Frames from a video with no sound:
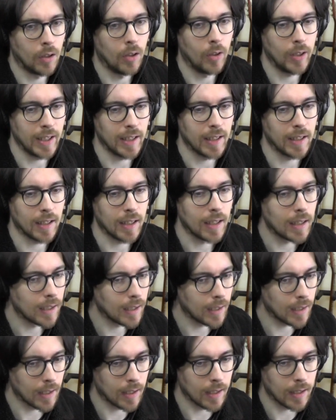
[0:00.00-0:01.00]
Oh yeah,
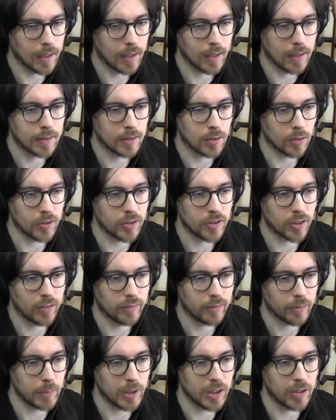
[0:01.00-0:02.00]
it does
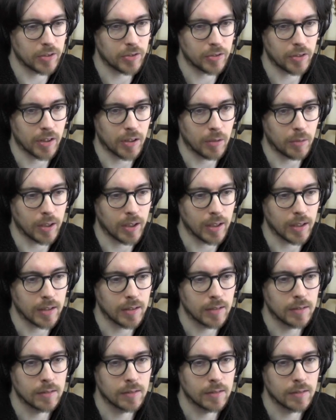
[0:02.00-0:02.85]
sound familiar straight away.